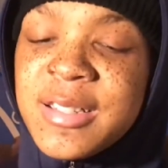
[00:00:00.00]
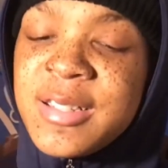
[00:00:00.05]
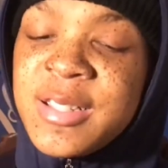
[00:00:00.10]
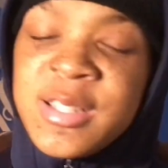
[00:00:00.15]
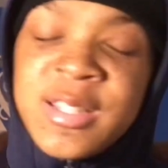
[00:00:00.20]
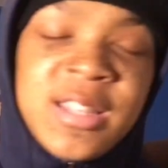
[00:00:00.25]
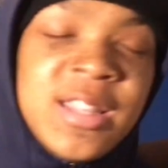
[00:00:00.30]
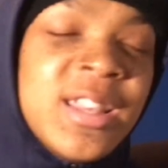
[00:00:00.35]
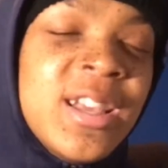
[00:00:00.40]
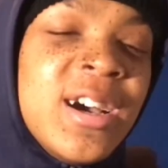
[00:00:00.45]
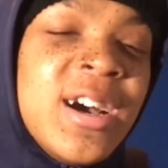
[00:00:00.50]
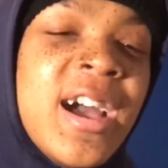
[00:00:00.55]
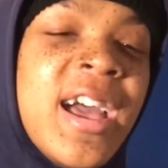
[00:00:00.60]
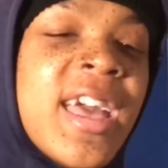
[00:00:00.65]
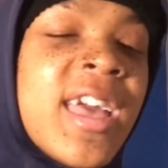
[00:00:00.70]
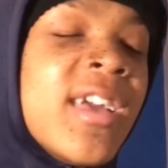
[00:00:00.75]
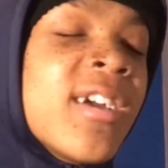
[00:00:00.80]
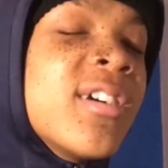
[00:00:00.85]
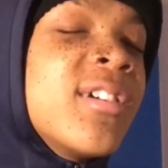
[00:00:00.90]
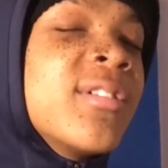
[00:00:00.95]
y'all
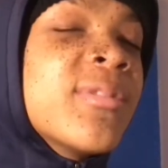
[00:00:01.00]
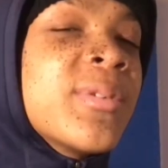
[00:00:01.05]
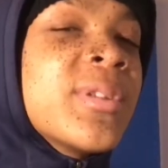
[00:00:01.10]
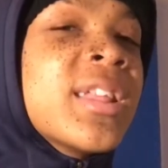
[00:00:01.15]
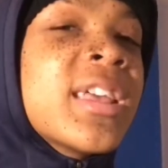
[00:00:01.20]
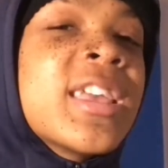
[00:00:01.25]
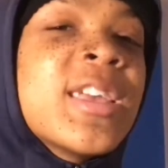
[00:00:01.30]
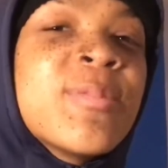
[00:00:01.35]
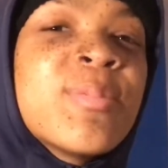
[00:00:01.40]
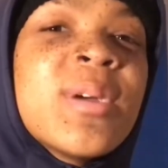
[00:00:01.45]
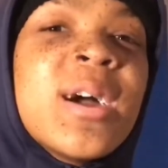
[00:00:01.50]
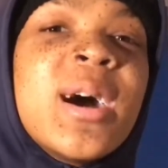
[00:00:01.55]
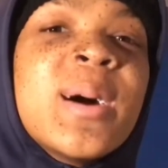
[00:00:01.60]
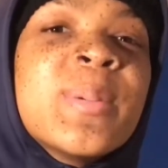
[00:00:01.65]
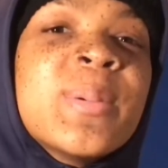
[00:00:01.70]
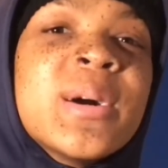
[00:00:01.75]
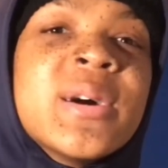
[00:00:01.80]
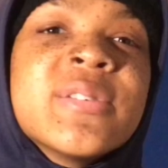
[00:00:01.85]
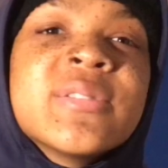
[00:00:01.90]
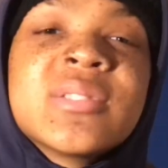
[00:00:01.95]
ain't gonna really keep y'all
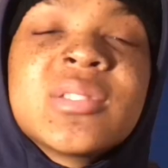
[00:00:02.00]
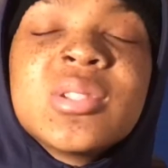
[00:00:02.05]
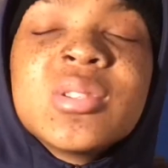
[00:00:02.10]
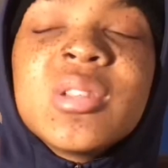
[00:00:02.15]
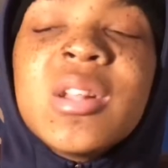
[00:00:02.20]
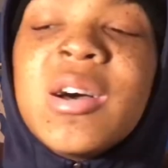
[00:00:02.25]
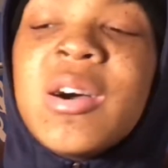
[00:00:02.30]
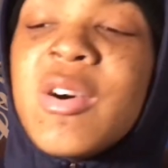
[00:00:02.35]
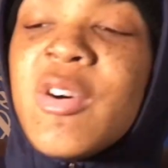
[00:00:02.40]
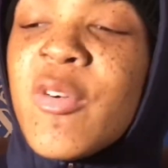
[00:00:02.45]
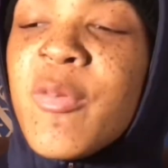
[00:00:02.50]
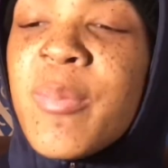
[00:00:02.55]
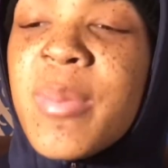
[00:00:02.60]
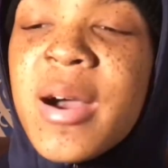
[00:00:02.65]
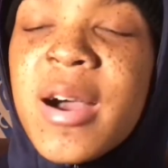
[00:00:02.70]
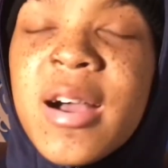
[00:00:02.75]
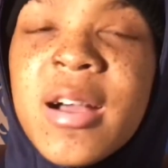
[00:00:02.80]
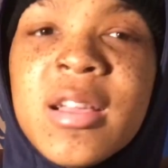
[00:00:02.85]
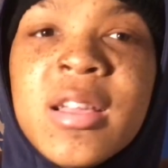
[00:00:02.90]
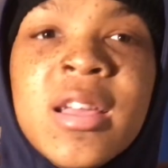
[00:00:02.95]
boy too long. Hope
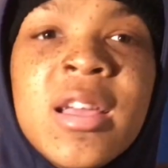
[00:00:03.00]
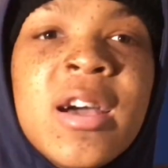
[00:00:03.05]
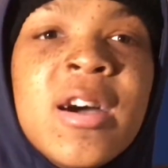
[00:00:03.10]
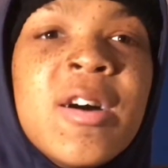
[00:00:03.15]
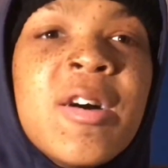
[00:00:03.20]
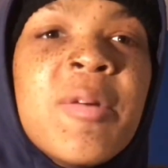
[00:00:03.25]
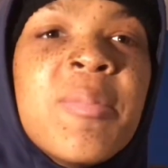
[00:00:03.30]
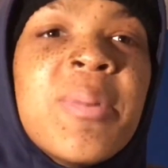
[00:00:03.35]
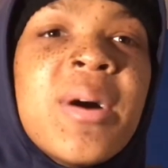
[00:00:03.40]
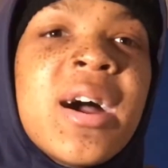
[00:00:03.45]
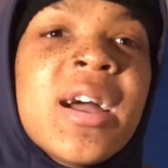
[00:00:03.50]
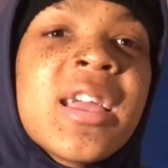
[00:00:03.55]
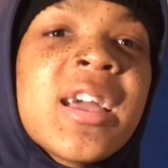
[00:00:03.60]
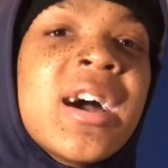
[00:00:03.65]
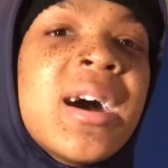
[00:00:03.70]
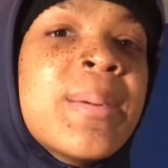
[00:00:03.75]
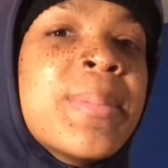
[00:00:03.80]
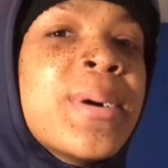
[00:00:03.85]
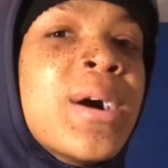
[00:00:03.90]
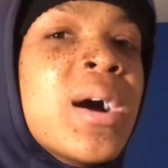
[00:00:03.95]
I hope I y'all
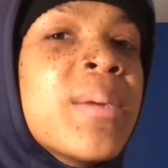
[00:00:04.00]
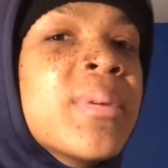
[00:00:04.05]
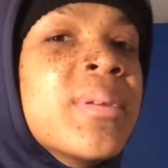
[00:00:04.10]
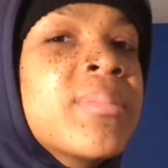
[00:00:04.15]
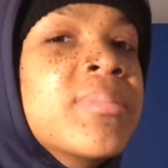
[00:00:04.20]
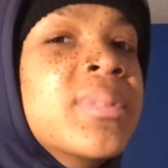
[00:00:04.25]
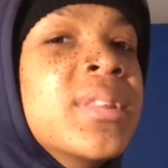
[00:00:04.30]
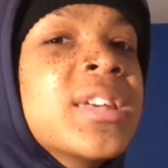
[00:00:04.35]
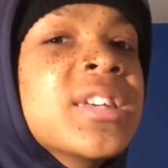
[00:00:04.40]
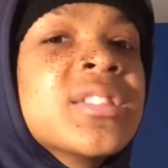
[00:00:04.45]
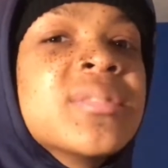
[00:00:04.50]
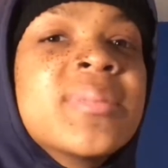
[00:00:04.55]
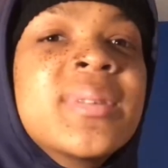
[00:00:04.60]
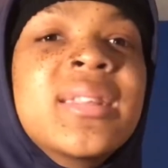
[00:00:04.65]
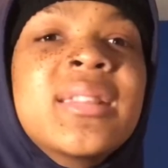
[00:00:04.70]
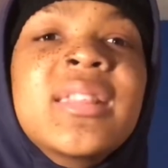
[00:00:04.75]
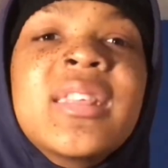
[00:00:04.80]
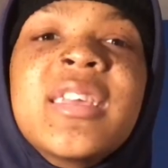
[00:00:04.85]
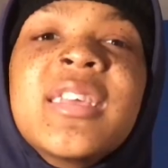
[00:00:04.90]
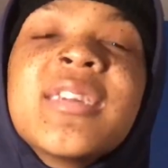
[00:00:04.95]
boy be blessed, be
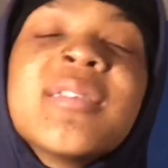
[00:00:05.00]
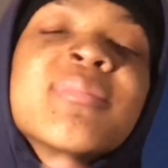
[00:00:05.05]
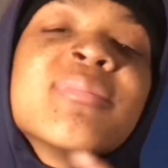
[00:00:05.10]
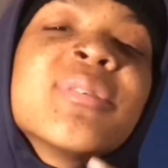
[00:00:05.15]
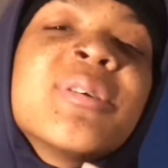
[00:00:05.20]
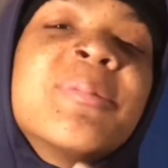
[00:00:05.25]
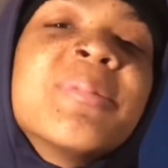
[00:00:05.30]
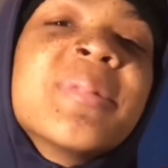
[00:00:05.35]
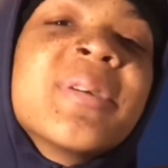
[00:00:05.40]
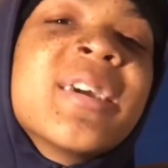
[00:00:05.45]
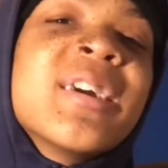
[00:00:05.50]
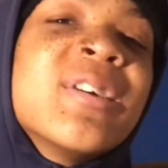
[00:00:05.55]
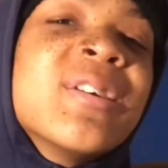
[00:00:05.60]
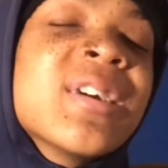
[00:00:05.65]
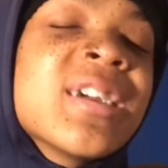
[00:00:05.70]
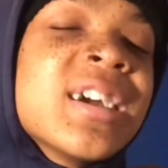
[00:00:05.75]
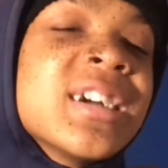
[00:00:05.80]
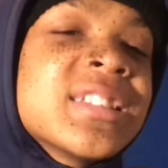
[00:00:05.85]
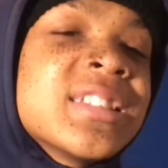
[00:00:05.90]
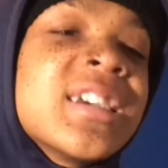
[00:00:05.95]
lit, bro. I'm gonna
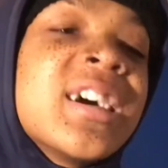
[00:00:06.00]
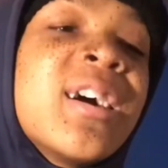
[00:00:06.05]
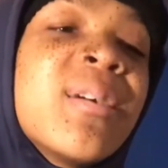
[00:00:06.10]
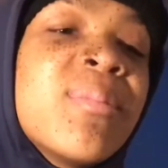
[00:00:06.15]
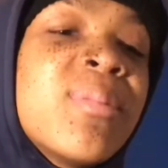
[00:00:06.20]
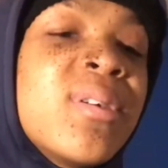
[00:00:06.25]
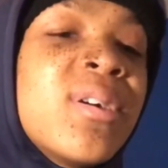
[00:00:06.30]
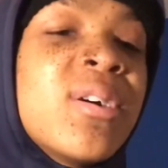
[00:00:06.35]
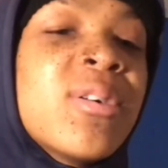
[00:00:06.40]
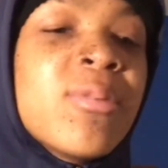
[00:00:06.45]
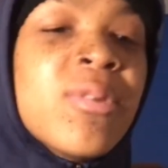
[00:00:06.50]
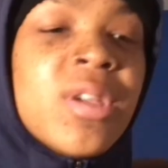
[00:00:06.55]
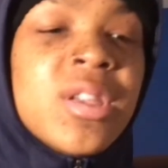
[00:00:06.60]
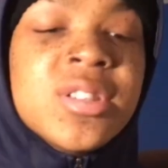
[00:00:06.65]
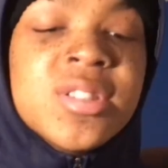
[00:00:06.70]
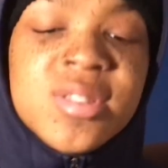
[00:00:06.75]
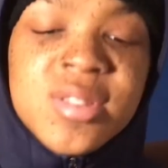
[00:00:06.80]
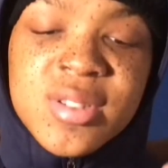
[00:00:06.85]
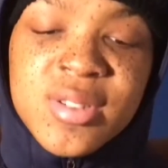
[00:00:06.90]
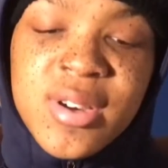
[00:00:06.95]
get y'all boy away.
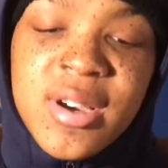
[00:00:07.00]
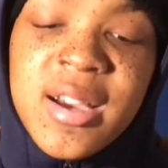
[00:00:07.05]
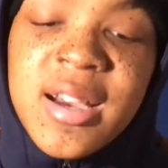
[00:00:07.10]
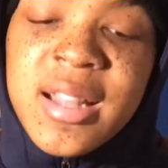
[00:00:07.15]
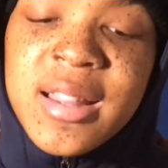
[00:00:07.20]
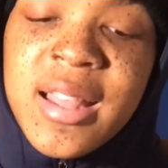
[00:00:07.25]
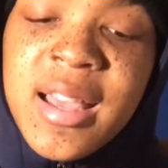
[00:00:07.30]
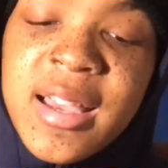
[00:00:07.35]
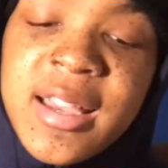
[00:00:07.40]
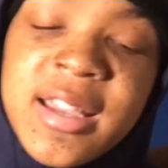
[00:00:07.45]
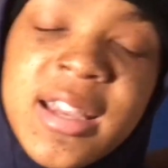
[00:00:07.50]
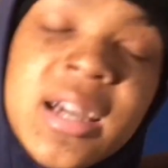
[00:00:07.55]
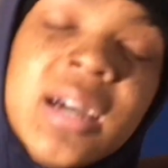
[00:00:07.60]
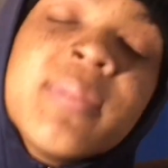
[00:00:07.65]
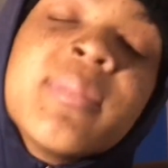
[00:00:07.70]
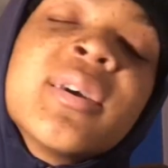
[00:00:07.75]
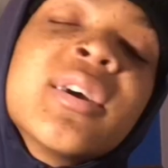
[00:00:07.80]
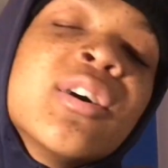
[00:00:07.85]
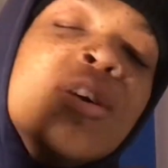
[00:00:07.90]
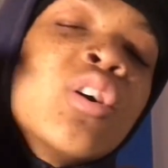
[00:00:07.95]
Subscribe, like,
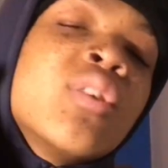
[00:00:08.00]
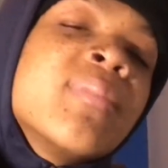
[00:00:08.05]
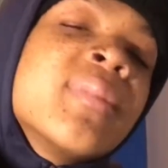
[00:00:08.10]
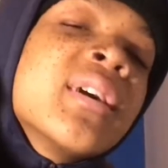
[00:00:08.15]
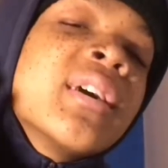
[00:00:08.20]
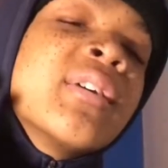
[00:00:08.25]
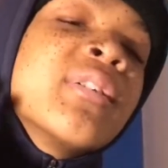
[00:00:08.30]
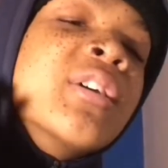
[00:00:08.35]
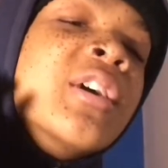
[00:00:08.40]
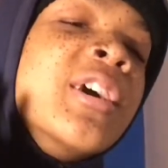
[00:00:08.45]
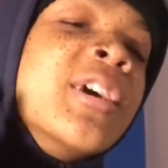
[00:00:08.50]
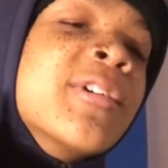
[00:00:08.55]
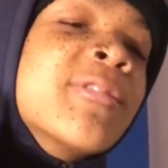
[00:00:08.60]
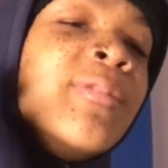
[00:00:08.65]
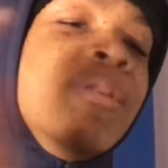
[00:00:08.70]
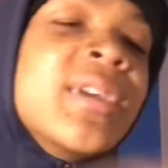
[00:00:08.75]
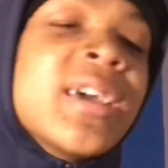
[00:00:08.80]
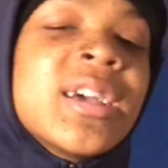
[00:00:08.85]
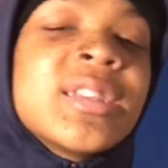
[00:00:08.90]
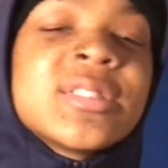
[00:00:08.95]
comment, go on my
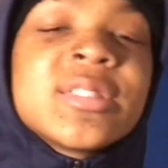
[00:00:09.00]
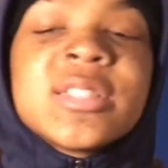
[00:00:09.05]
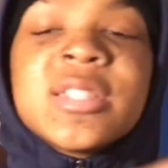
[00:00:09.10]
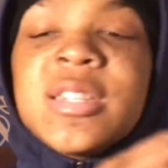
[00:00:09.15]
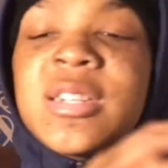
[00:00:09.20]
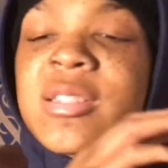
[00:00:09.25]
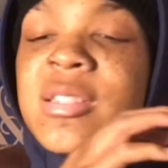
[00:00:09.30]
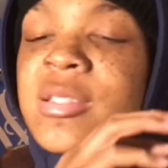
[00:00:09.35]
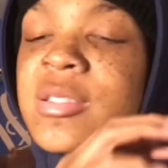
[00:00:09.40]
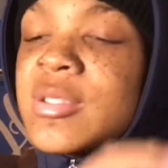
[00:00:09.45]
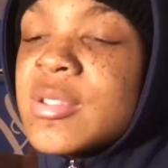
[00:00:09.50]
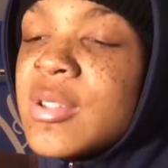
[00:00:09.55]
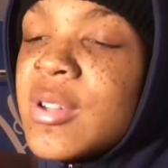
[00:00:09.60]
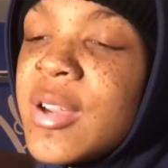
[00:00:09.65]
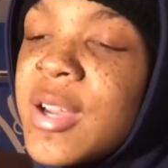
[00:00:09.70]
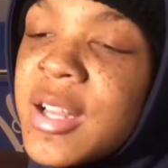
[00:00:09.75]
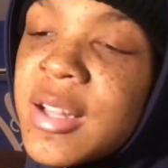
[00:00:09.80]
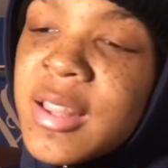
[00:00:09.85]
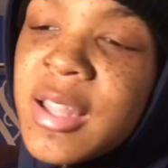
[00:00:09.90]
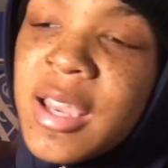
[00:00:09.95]
react channel,
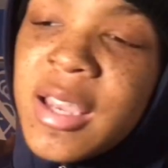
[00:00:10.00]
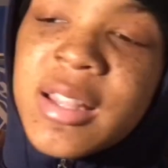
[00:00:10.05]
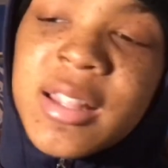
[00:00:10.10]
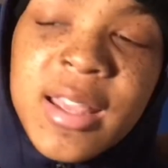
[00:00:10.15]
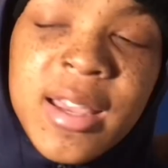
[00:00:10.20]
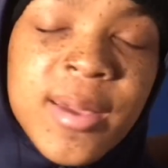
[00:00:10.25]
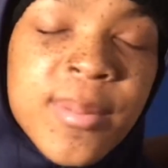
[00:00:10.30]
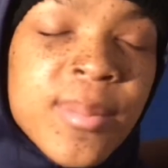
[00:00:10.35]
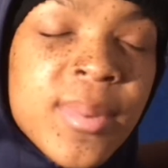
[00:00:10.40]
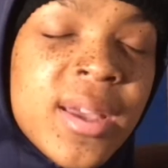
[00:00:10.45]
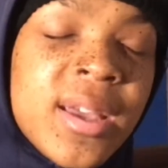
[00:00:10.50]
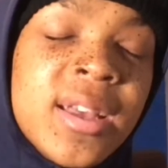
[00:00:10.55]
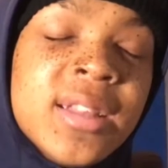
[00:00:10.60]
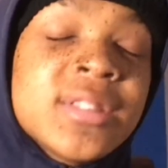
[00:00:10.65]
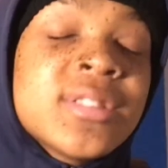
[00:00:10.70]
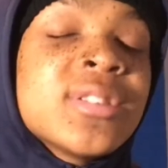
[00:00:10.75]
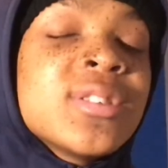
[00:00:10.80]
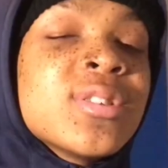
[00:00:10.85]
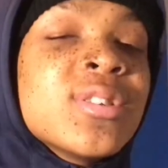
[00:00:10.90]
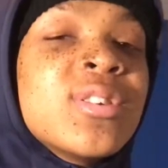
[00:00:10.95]
subscribe like that, man.
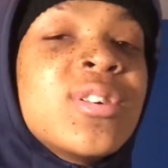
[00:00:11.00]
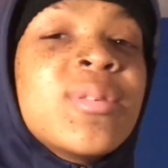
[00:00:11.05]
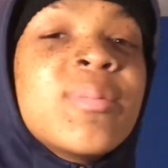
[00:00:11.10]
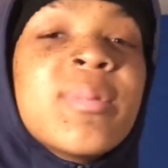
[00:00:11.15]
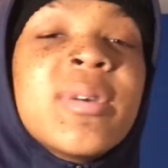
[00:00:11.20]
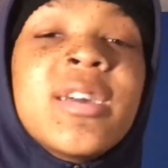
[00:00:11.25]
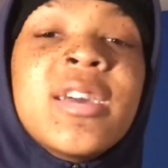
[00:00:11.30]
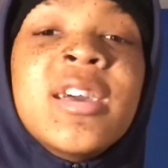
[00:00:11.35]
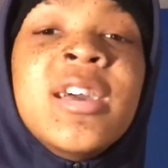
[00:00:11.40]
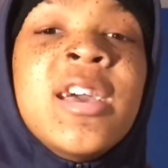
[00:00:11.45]
Turn up, man.